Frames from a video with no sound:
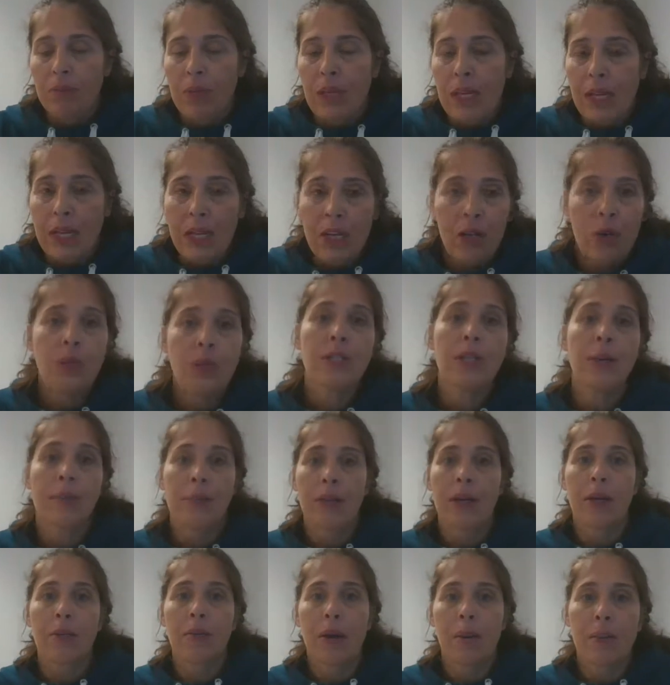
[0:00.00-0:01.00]
he knows
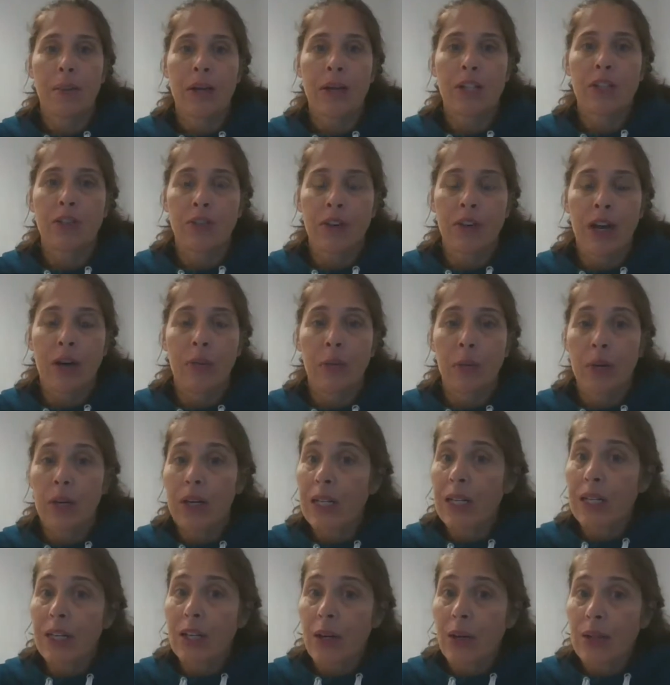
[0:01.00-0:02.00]
something about petrified wood.
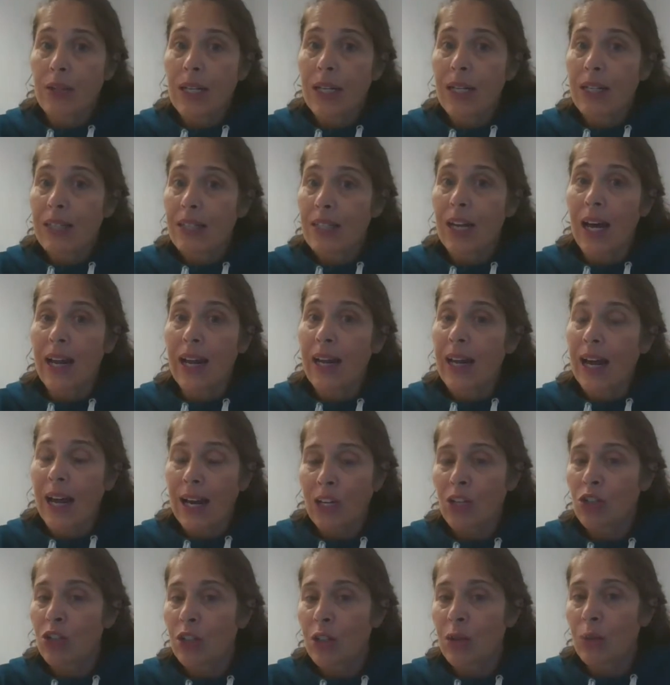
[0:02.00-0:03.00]
He knows that it's not
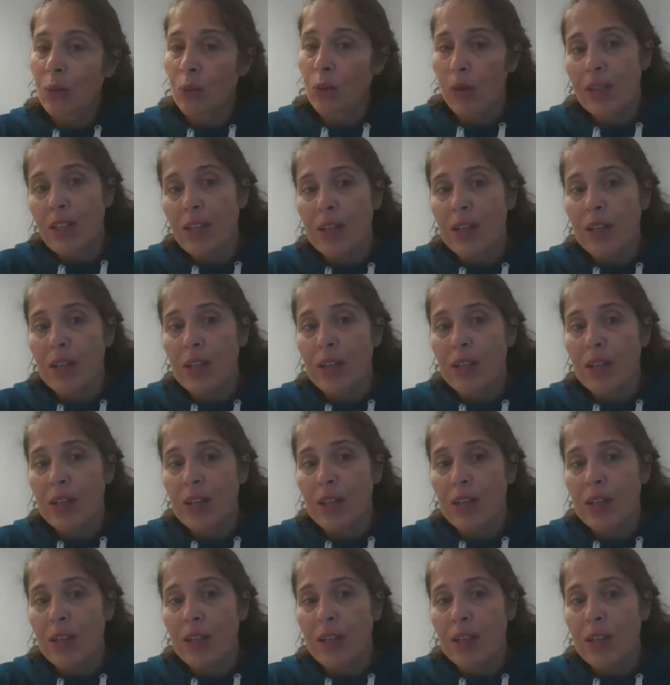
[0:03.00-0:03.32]
actually wood,